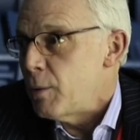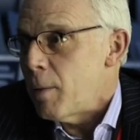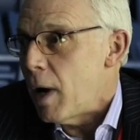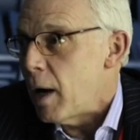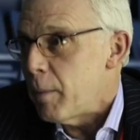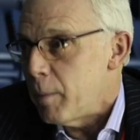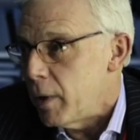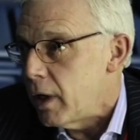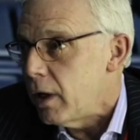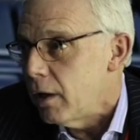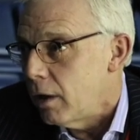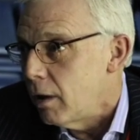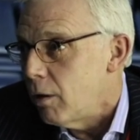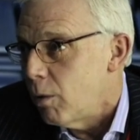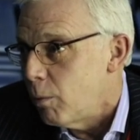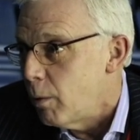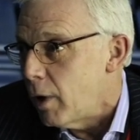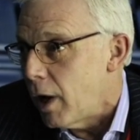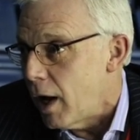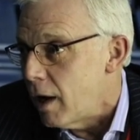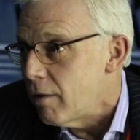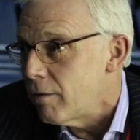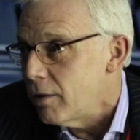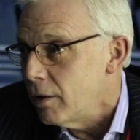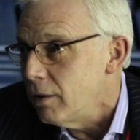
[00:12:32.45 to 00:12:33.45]
might be ill or
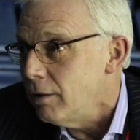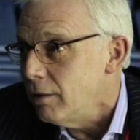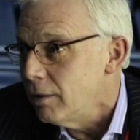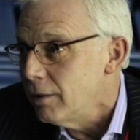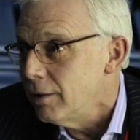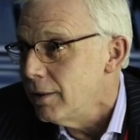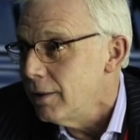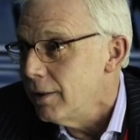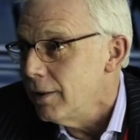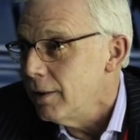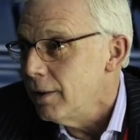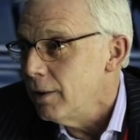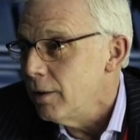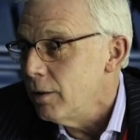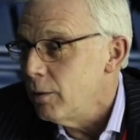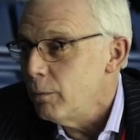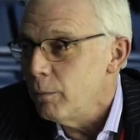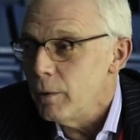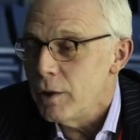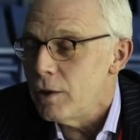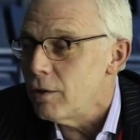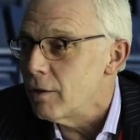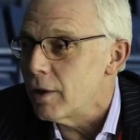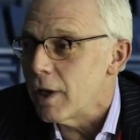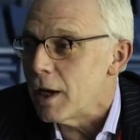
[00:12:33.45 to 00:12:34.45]
whatever,
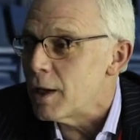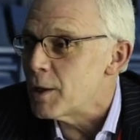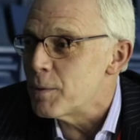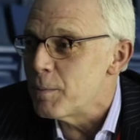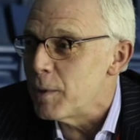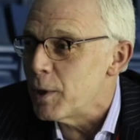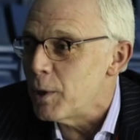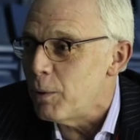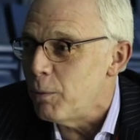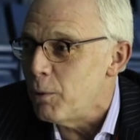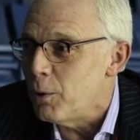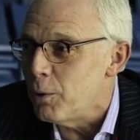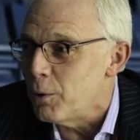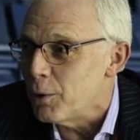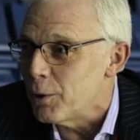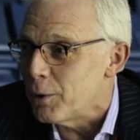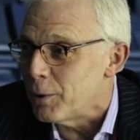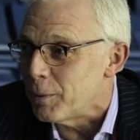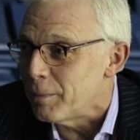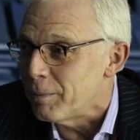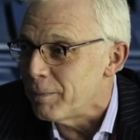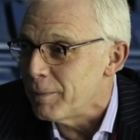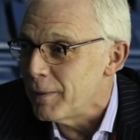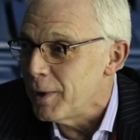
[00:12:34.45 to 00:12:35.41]
we don't get as big a walk-up.